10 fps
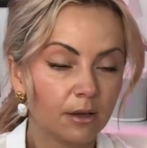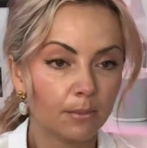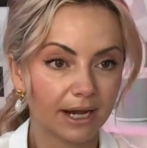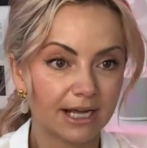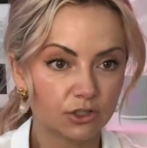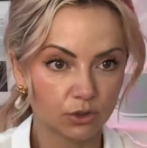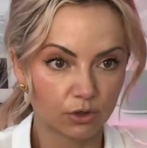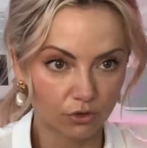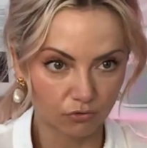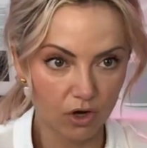But as you
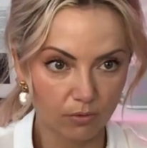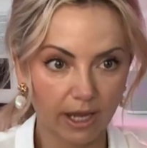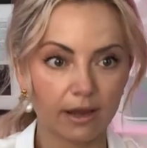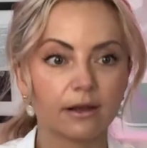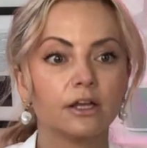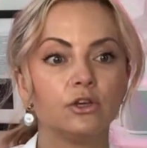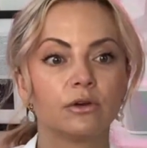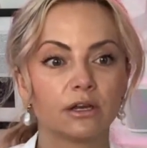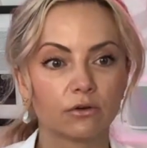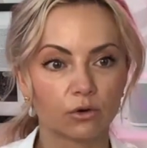are growing, you
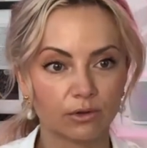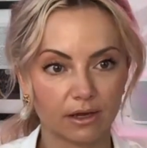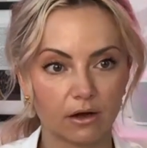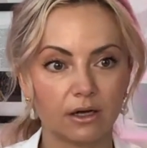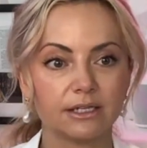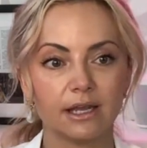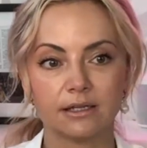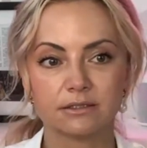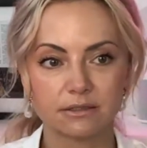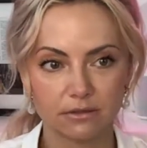can grow that
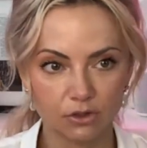audience.